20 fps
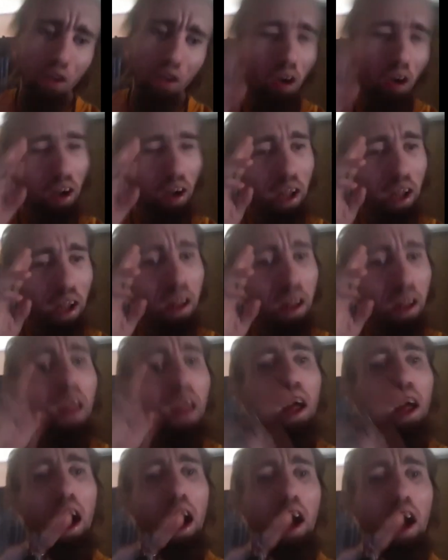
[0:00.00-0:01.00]
Until
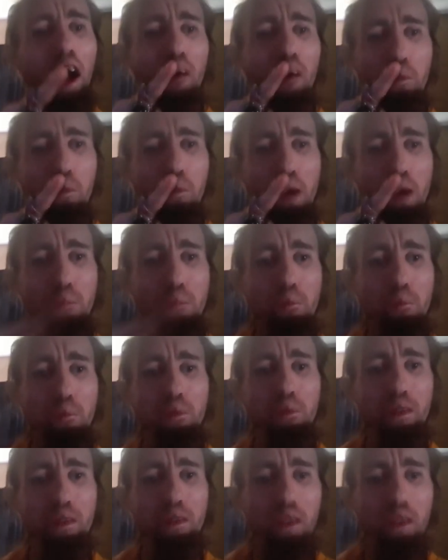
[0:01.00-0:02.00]
Elena, I love you, babe.
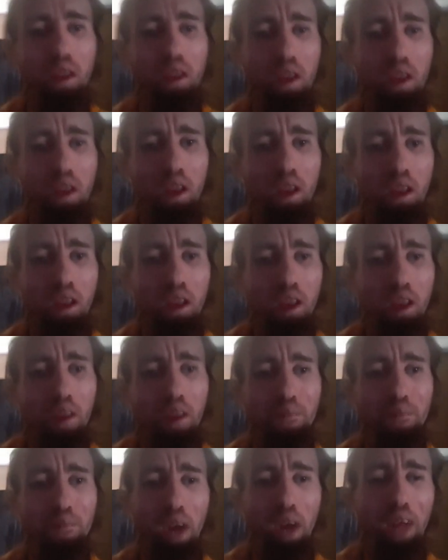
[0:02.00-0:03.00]

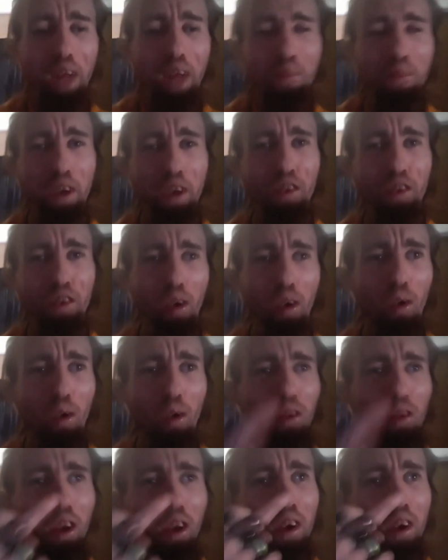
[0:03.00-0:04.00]
But as for you
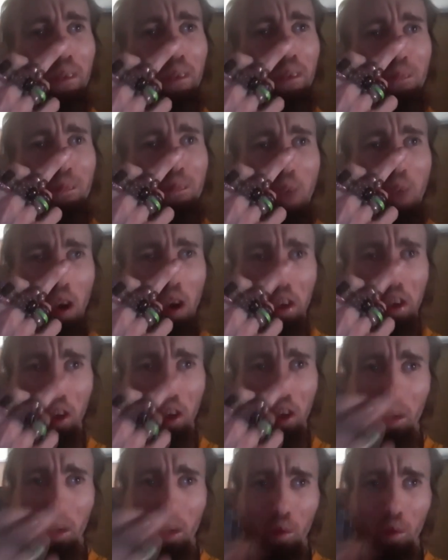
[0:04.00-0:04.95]
trolls, fuck